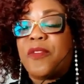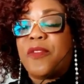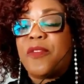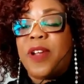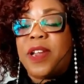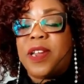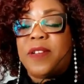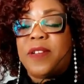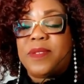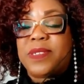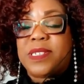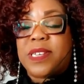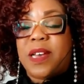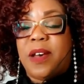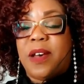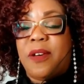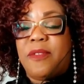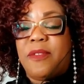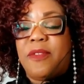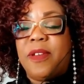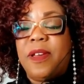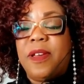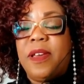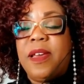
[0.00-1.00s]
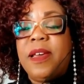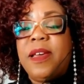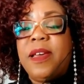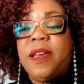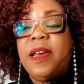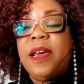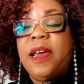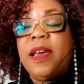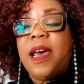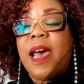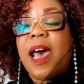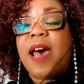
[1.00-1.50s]
friend of self
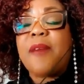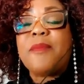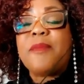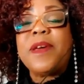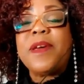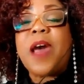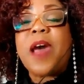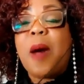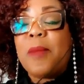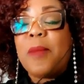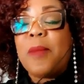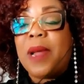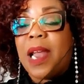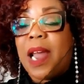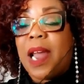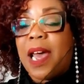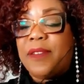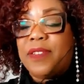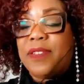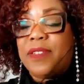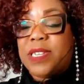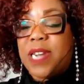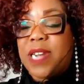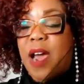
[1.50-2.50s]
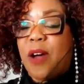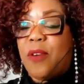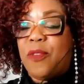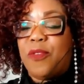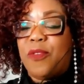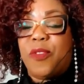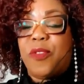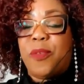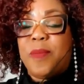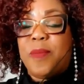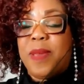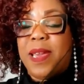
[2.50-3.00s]
have become a lifestyle
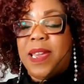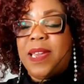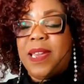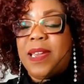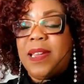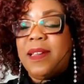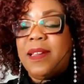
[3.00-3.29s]
for me